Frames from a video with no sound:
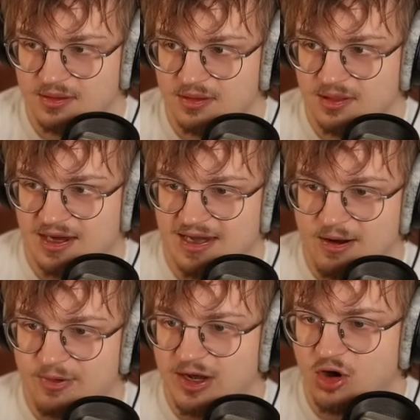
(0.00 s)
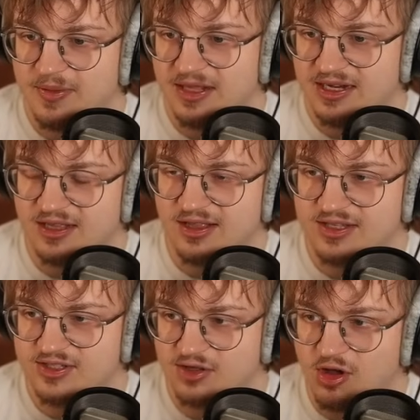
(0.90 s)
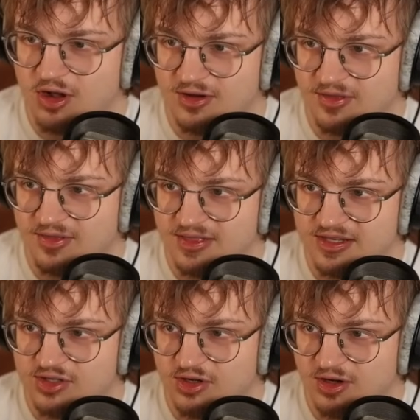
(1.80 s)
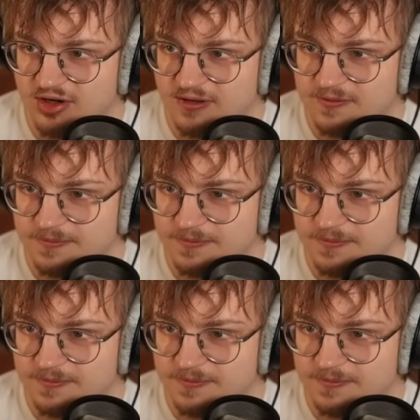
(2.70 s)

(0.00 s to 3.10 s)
And now we hope that he clicks Scald on this turn.